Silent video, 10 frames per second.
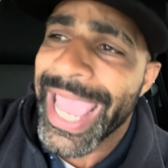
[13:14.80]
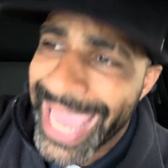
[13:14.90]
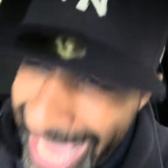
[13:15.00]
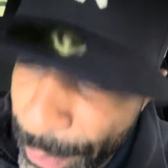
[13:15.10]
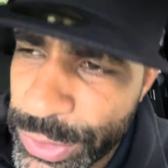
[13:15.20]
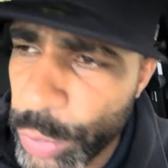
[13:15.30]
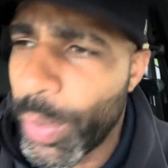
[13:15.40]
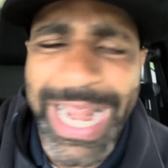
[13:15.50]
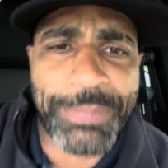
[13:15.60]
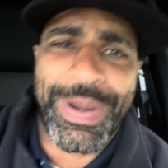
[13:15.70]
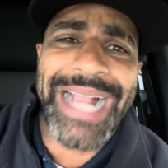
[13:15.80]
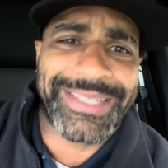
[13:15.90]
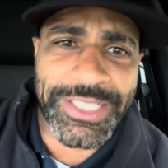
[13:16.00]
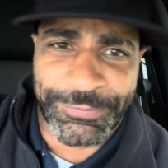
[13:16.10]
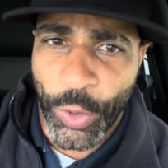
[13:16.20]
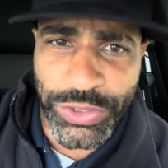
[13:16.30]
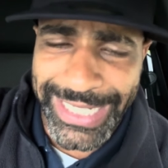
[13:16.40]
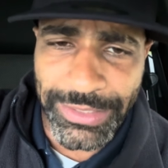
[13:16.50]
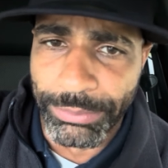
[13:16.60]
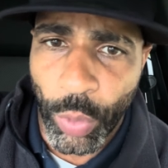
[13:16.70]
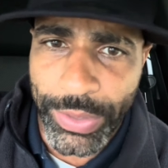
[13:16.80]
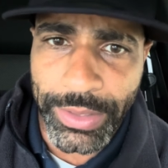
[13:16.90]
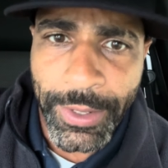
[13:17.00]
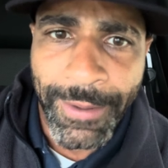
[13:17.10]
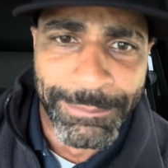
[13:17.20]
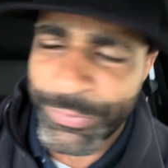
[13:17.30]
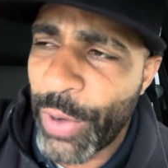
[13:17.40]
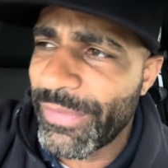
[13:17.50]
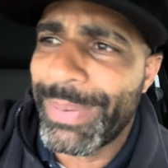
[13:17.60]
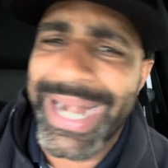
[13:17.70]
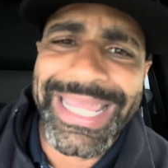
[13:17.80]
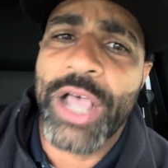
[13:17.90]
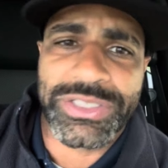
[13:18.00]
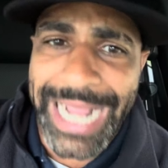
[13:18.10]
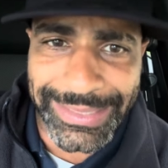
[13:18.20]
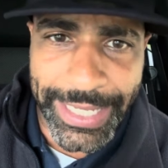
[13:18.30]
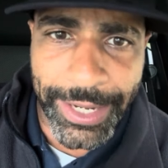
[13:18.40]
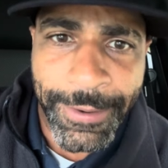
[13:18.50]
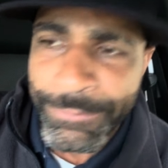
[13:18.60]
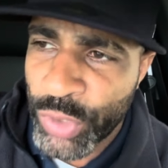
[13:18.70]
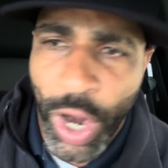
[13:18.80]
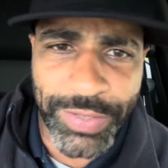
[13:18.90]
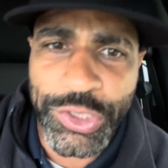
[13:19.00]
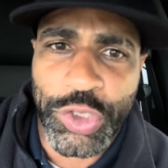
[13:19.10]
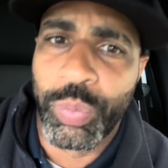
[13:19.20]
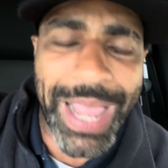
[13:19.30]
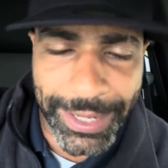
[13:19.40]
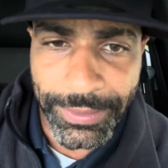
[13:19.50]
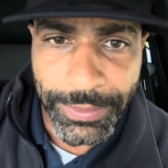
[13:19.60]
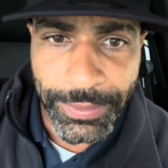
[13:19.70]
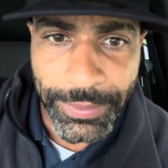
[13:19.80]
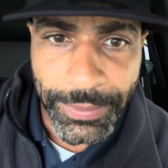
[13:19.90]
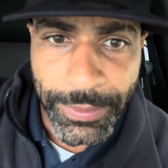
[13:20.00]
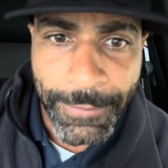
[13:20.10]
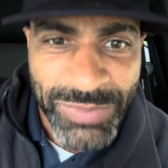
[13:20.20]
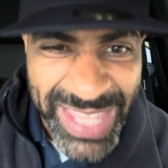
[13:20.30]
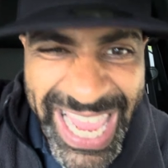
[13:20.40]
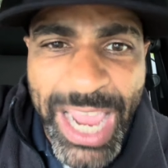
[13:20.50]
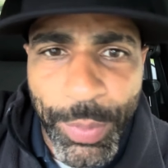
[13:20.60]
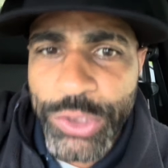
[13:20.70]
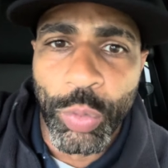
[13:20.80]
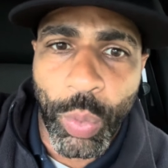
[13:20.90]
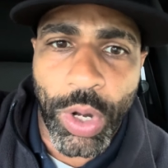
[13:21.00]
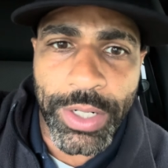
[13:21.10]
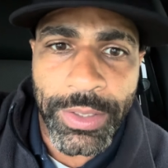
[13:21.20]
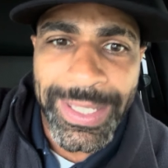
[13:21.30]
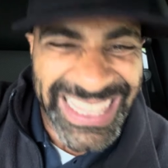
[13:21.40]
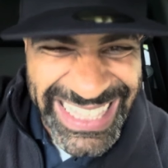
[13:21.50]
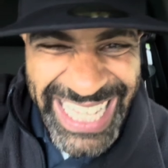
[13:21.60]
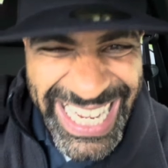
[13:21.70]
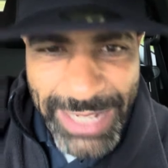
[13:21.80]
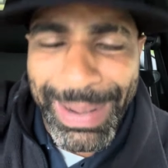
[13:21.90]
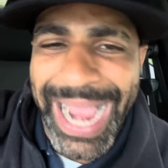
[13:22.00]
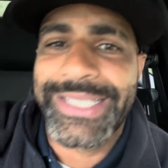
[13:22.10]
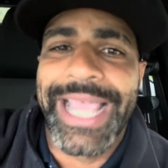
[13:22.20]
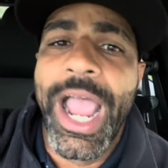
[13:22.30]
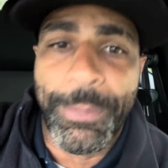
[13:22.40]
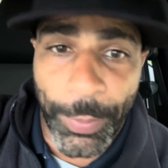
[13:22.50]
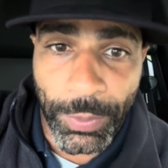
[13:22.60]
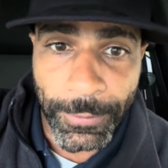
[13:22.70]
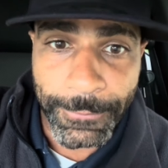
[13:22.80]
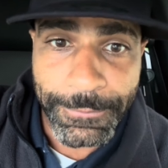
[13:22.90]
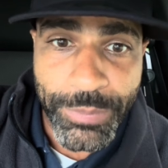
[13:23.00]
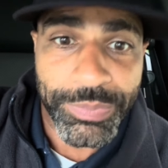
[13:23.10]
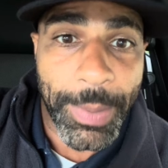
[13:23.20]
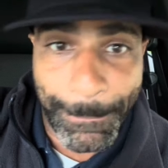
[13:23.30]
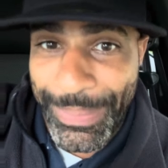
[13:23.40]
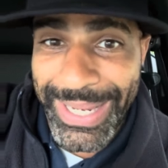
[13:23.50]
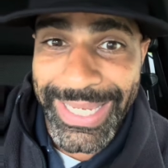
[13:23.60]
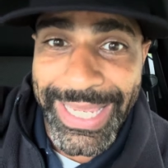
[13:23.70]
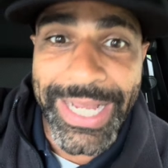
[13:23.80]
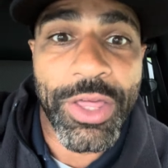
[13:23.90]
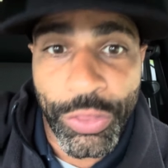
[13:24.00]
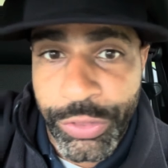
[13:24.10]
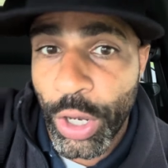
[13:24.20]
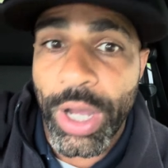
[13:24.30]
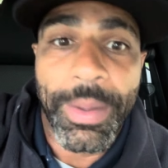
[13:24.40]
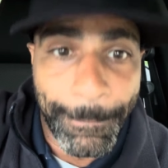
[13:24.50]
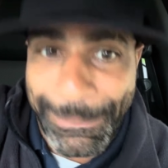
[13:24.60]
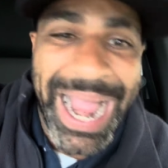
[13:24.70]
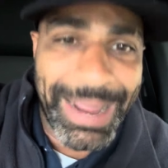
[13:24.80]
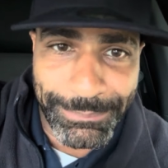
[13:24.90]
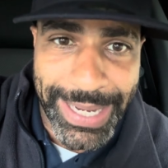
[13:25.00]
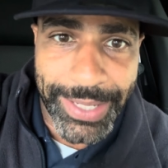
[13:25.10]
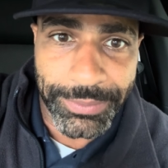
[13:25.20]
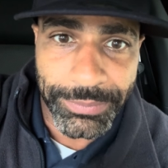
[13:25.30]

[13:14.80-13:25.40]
He was the one that practiced first thing in the morning before everybody else got there, covered in sweat. He was the one leading by example, being the Batman.